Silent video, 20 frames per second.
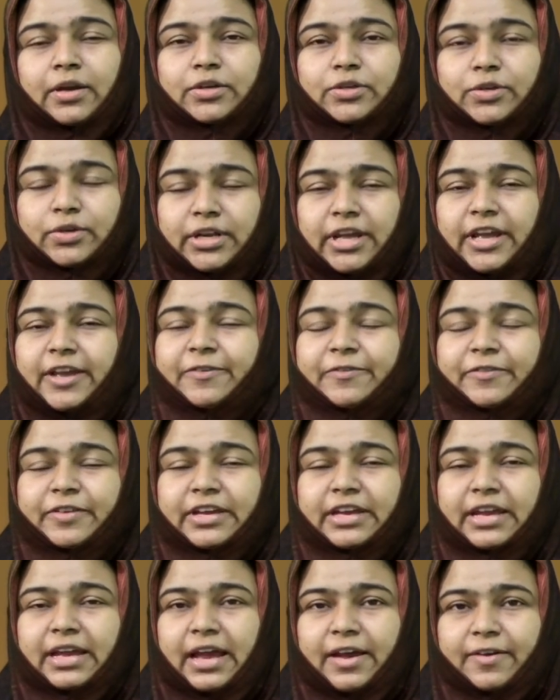Today
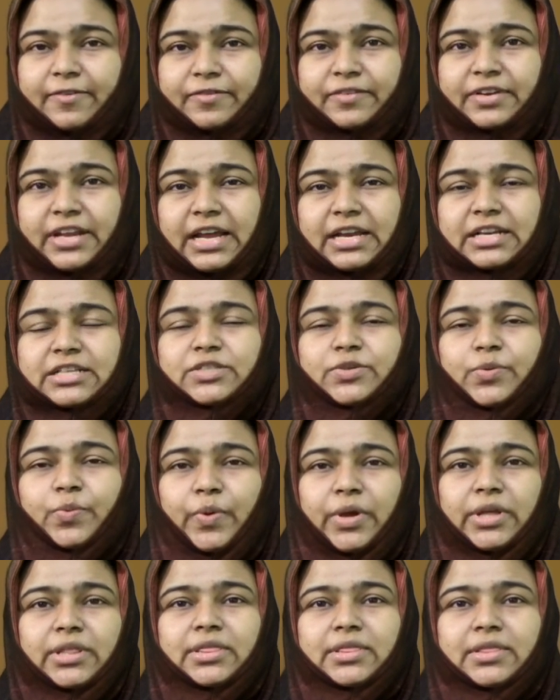we have dealt
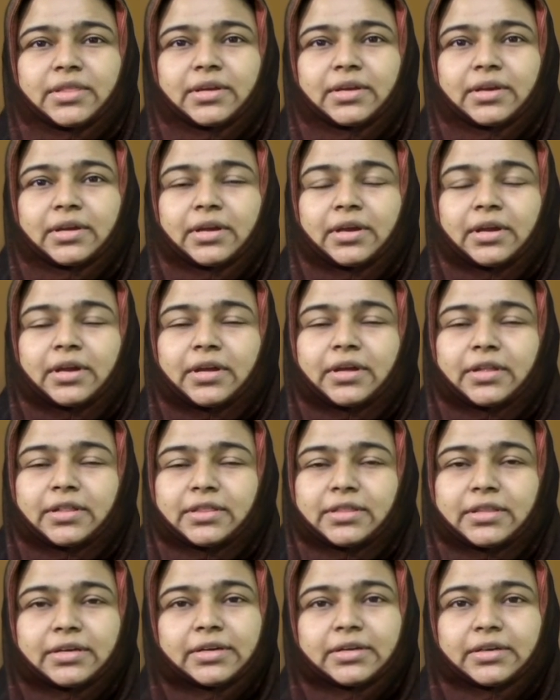with
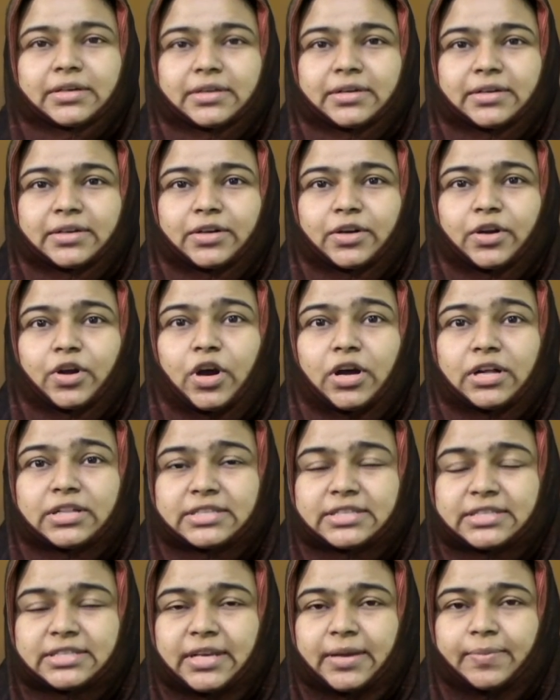the
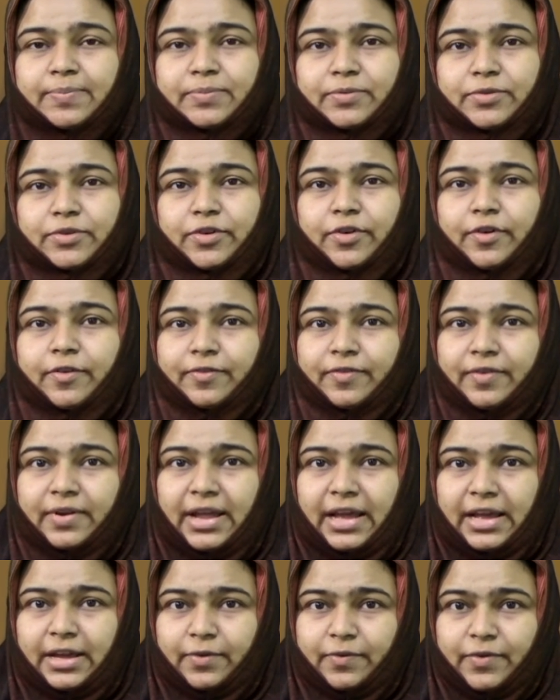concept of
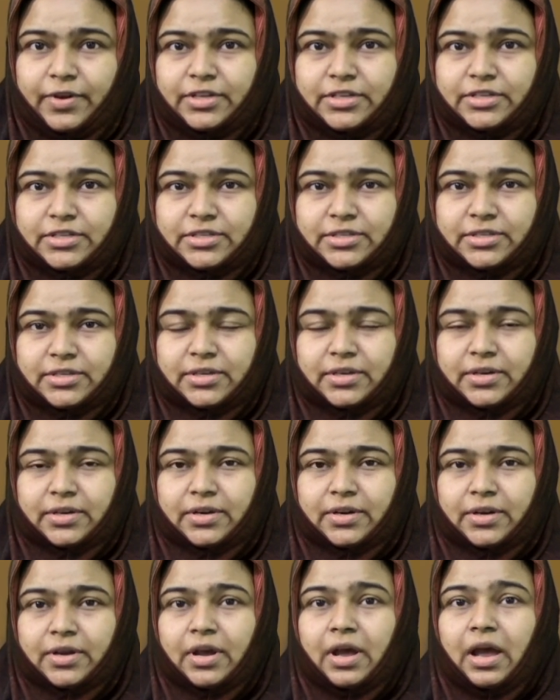language,
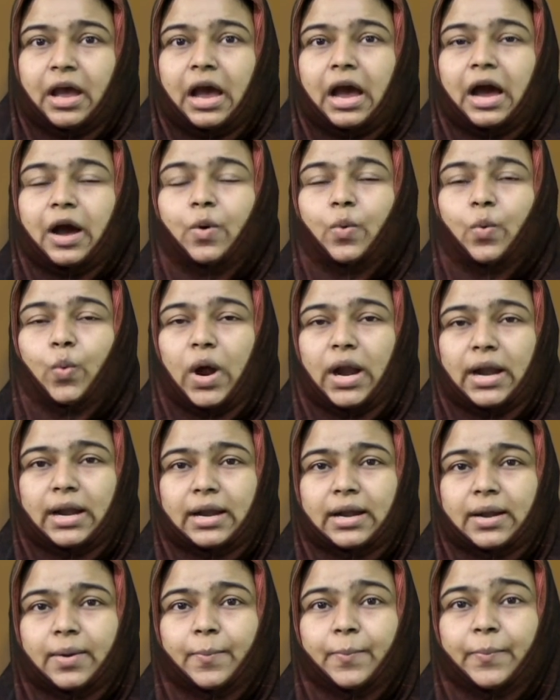how
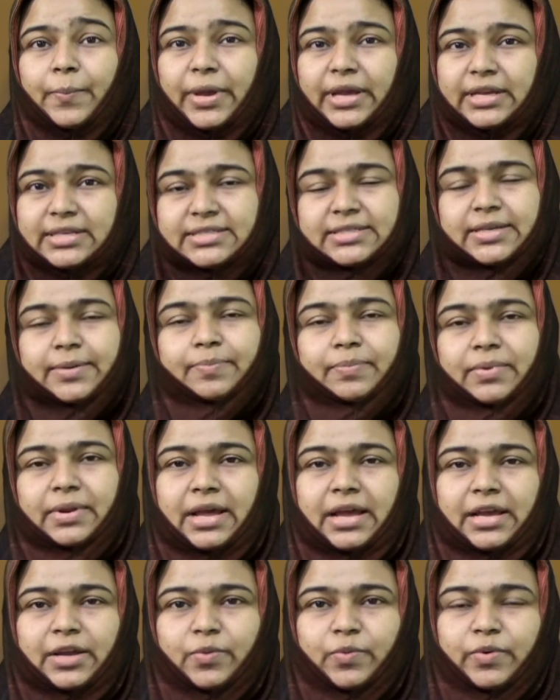one picks up
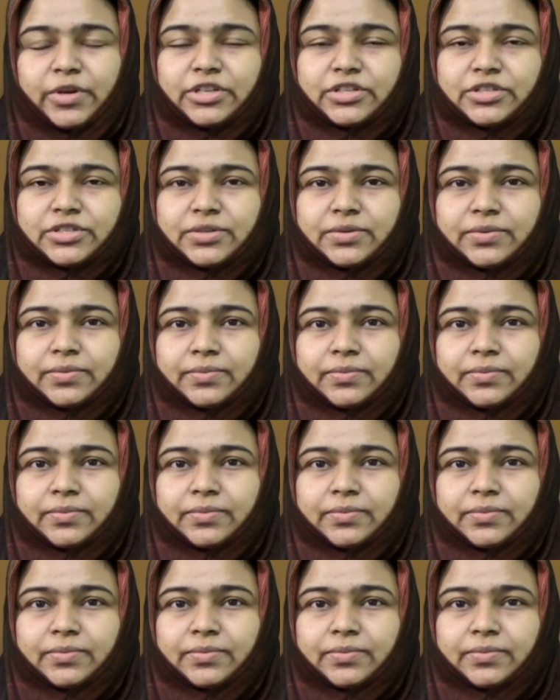language,